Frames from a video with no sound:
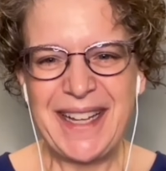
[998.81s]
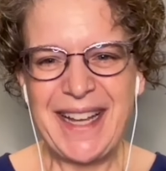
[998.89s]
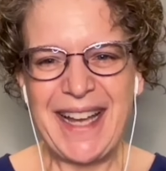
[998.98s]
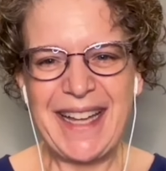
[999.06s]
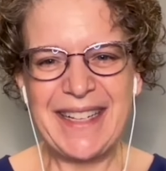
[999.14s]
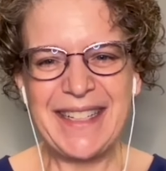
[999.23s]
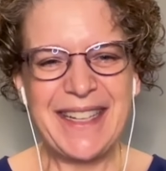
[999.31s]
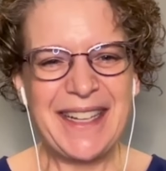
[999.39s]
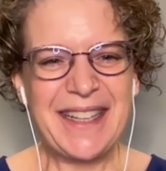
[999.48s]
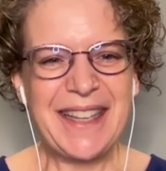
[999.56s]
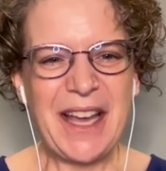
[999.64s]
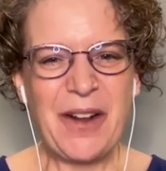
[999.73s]
And
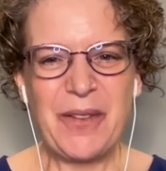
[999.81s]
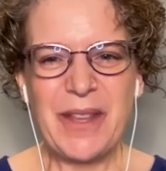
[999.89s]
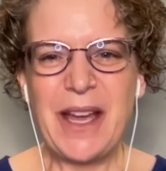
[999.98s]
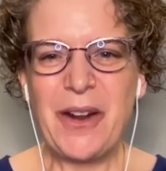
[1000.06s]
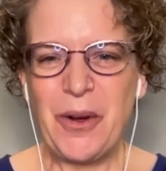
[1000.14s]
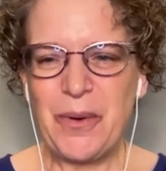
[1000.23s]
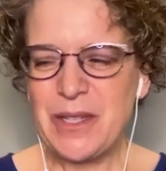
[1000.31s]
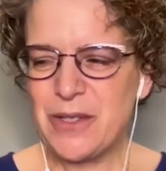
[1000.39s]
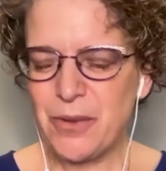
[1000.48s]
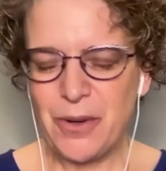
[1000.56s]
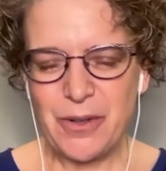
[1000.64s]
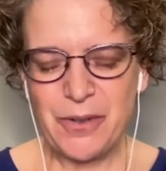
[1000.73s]
that always
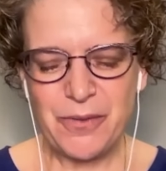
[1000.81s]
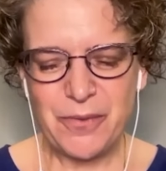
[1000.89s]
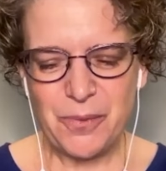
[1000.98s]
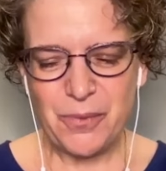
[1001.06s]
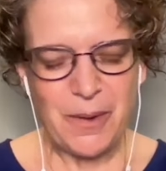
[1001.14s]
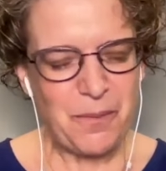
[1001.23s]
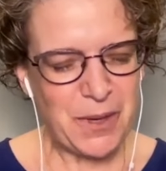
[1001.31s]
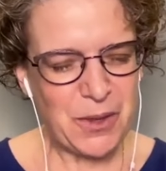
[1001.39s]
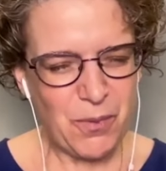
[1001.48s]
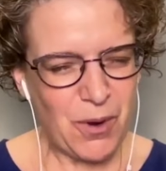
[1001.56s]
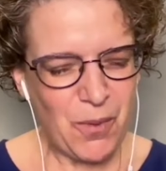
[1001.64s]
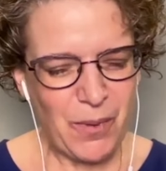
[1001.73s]
sort of rubbed me the
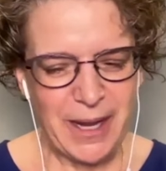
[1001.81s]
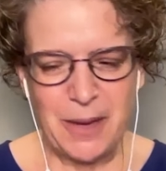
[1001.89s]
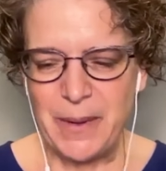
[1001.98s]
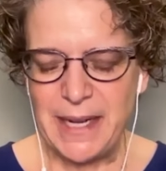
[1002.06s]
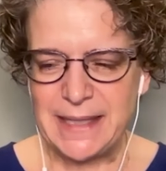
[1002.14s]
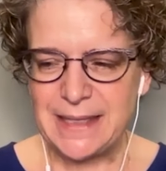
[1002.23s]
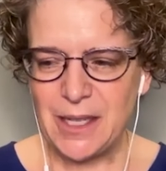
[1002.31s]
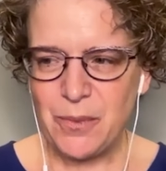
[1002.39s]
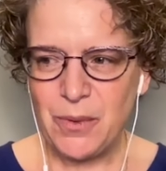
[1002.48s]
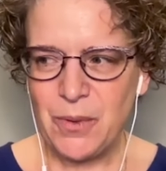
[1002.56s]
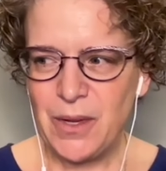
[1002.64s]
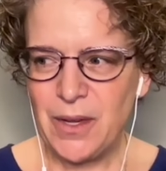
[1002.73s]
wrong way, because it's like, well,